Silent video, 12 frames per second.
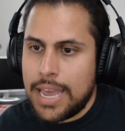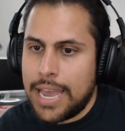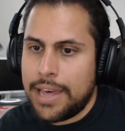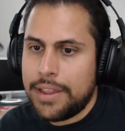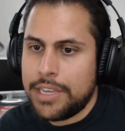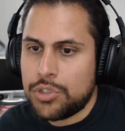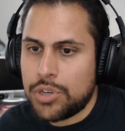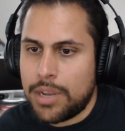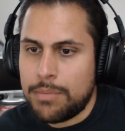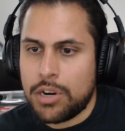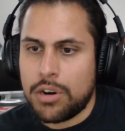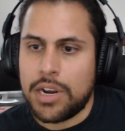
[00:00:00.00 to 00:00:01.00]
ally
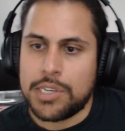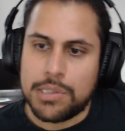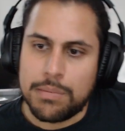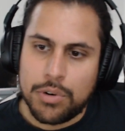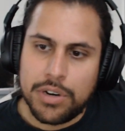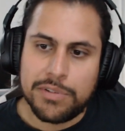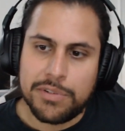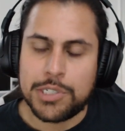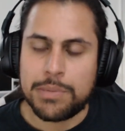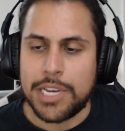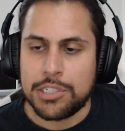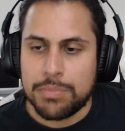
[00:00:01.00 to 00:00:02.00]
drama across the board for
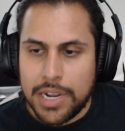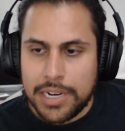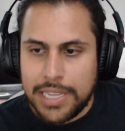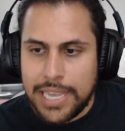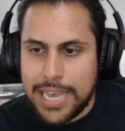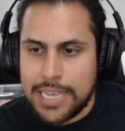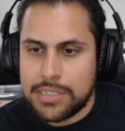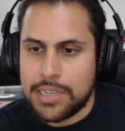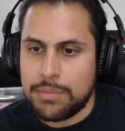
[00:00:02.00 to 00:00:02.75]
Smash broadcasts?